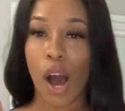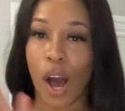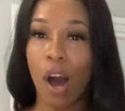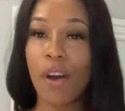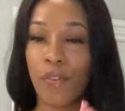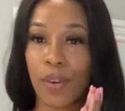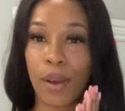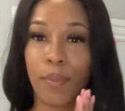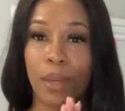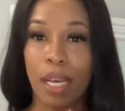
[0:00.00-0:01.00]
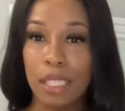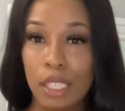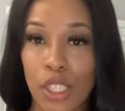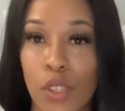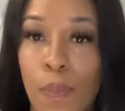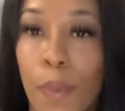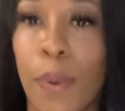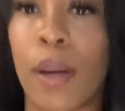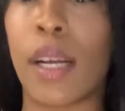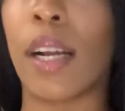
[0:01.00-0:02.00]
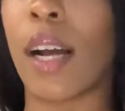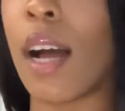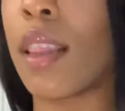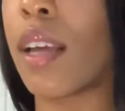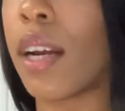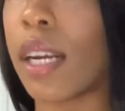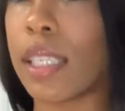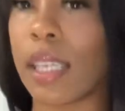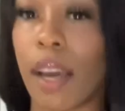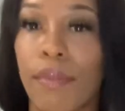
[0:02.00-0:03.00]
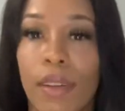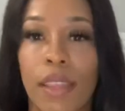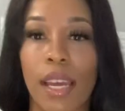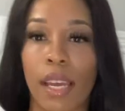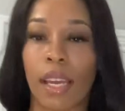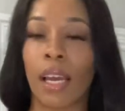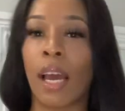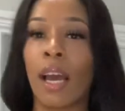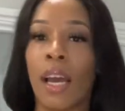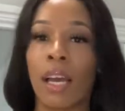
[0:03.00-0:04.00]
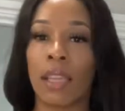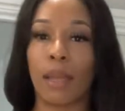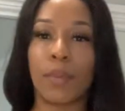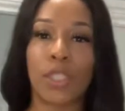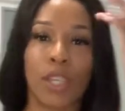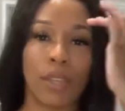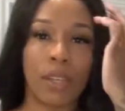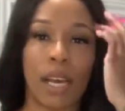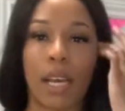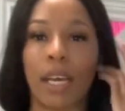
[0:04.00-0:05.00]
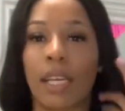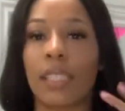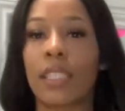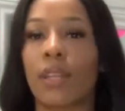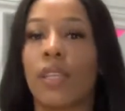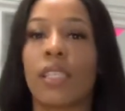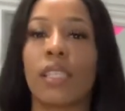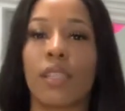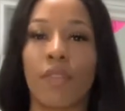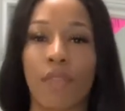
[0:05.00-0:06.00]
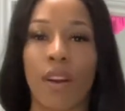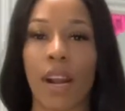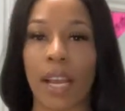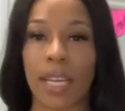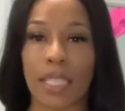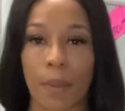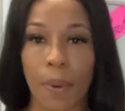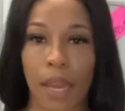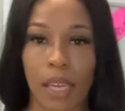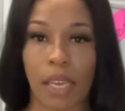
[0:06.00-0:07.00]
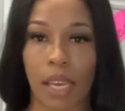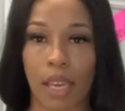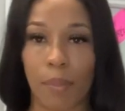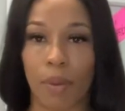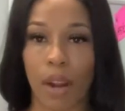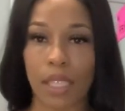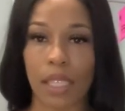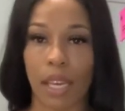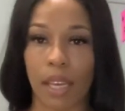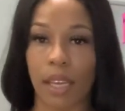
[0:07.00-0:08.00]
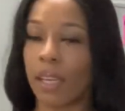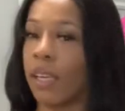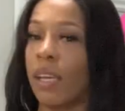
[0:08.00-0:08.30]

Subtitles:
Offer up because it's super pretty. The color is everything. Let me show you guys. So this is the front. It's a panty and bra set.